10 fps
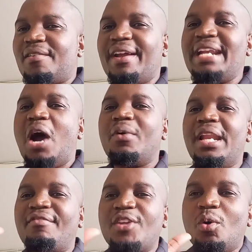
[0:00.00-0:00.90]
Right now,
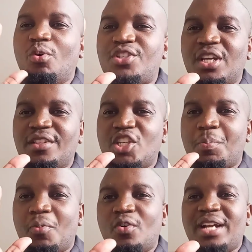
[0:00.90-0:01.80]
wherever you're watching
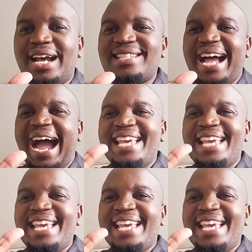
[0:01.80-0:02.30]
this broadcast,